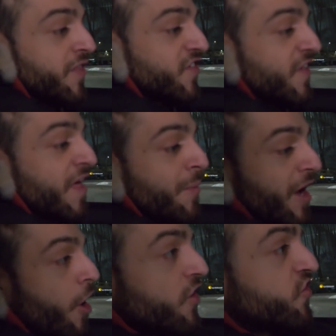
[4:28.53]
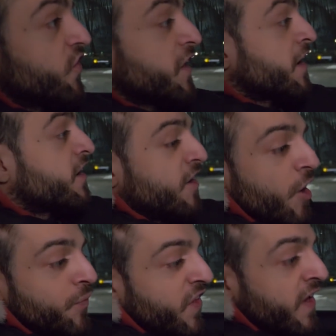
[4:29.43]
and they said that my console needed an
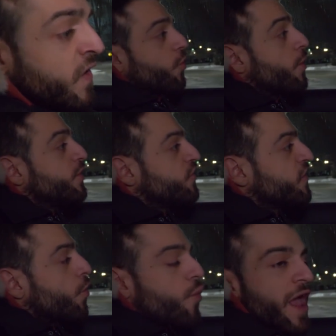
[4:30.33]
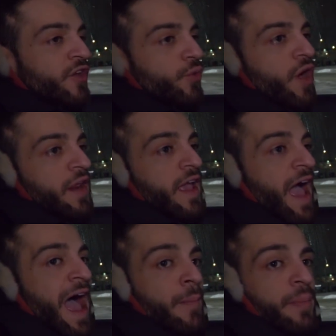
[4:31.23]
update. So we were using the Randonautica
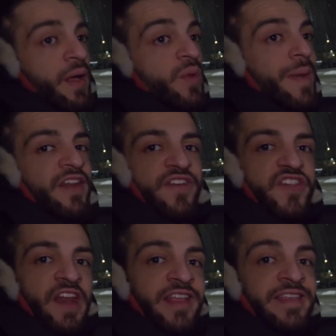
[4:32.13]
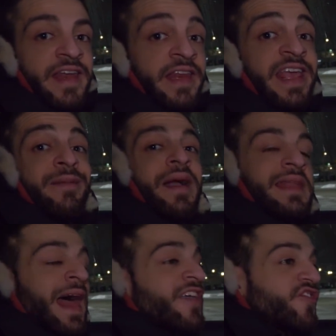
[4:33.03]
app and we manifested identity in my
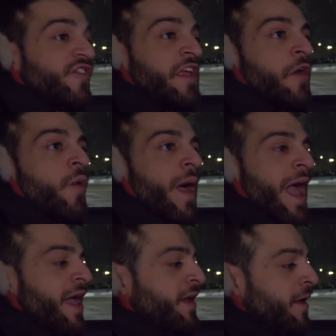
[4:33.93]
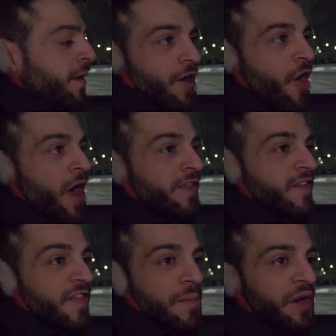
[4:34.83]
last video and got
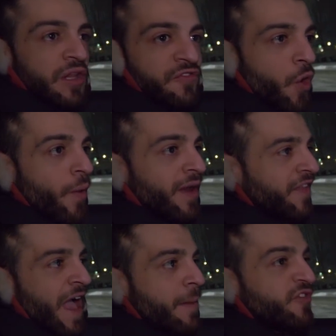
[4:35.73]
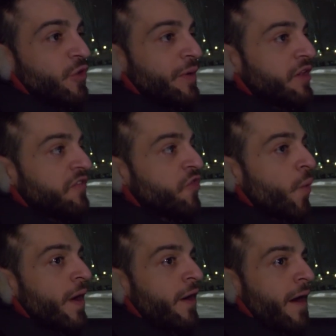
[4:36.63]
to the middle of nowhere, like the absolute middle of
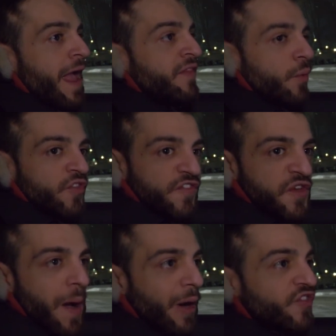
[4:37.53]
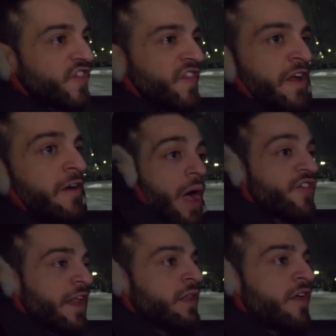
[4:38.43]
nowhere. And there was a few houses there. I
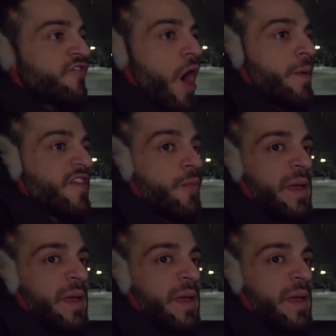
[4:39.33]
was getting a lot of comments how